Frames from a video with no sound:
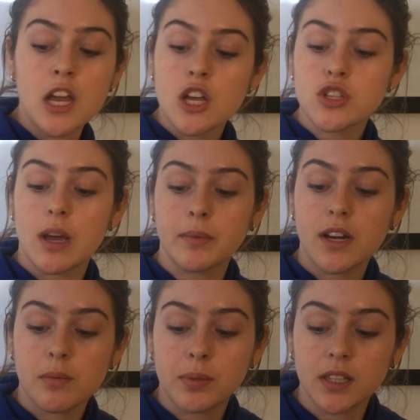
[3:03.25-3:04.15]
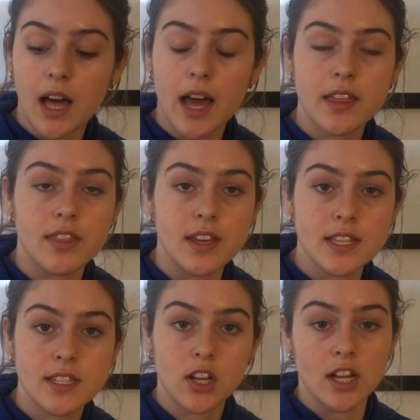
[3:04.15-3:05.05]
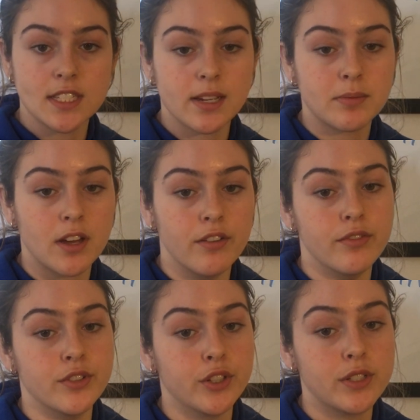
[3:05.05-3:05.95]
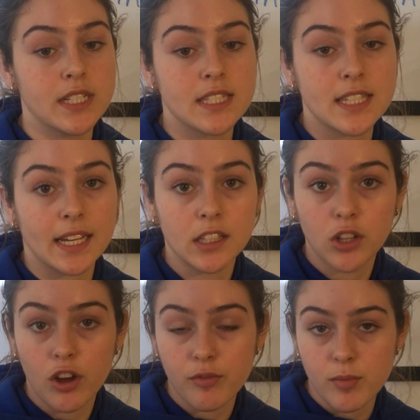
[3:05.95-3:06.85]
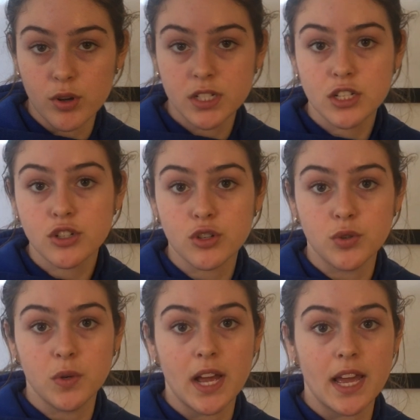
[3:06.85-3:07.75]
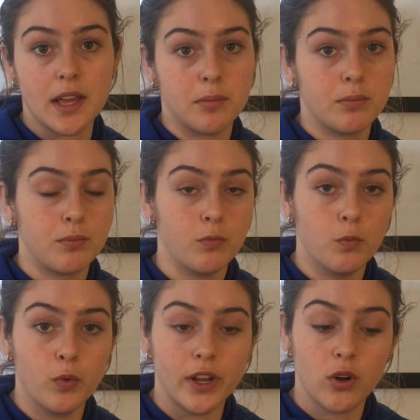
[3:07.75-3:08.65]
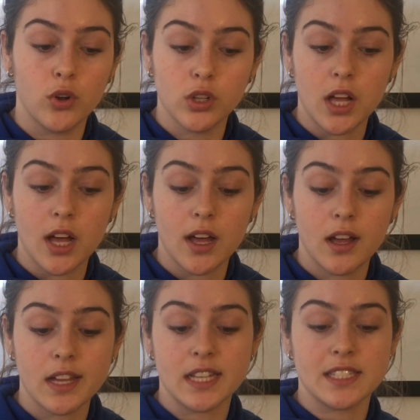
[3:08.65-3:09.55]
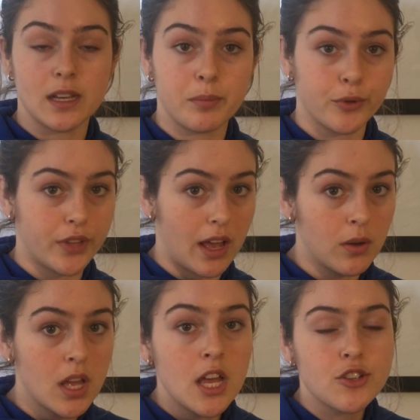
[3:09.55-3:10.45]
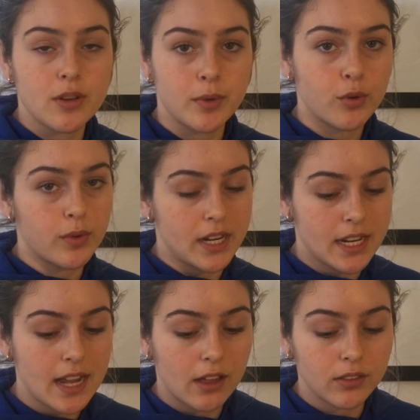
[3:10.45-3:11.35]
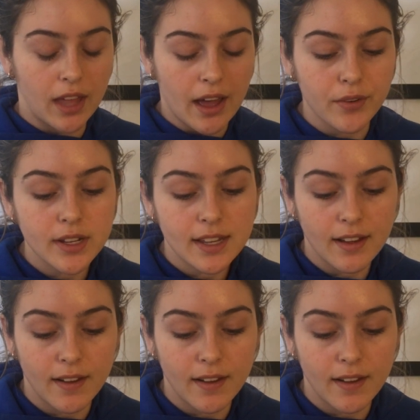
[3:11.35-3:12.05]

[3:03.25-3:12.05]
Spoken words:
So I'm going to apply this concept of Newton's second law of motion to a real example now. So I'm going to read it out loud.